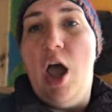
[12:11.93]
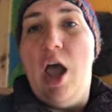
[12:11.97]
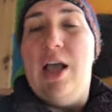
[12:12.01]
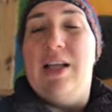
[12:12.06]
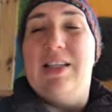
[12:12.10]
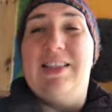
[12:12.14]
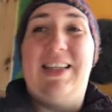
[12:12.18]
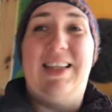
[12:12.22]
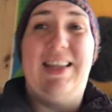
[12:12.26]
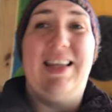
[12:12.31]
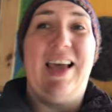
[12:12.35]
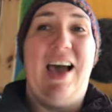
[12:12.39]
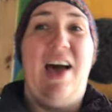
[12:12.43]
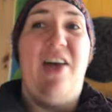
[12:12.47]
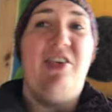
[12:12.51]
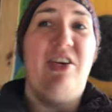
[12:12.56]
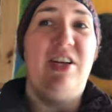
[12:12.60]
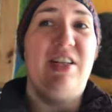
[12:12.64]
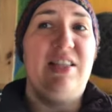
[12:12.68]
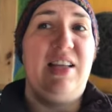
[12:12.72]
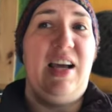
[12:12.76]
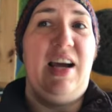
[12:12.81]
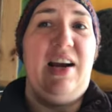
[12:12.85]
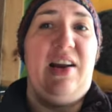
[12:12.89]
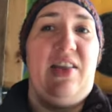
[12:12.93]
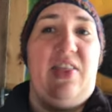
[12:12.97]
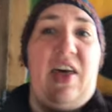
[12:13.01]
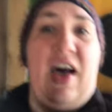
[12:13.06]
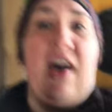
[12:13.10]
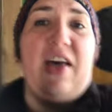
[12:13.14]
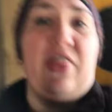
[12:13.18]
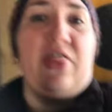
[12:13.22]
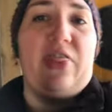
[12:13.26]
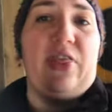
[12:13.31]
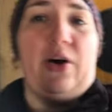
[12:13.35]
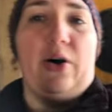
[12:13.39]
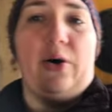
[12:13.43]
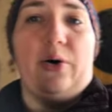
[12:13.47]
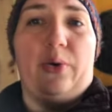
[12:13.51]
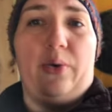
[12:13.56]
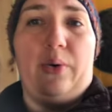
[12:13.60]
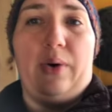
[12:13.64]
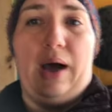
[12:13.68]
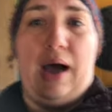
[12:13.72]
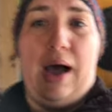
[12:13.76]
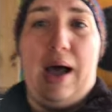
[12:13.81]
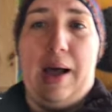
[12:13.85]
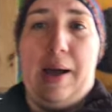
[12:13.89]
To the other side of that,
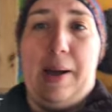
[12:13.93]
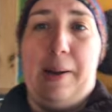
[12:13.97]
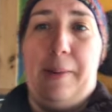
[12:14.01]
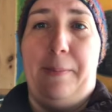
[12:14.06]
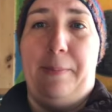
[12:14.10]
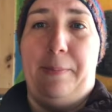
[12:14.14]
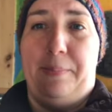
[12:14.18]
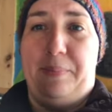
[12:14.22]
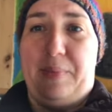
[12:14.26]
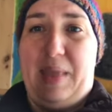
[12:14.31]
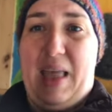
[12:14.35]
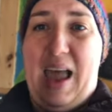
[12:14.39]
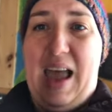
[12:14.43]
though,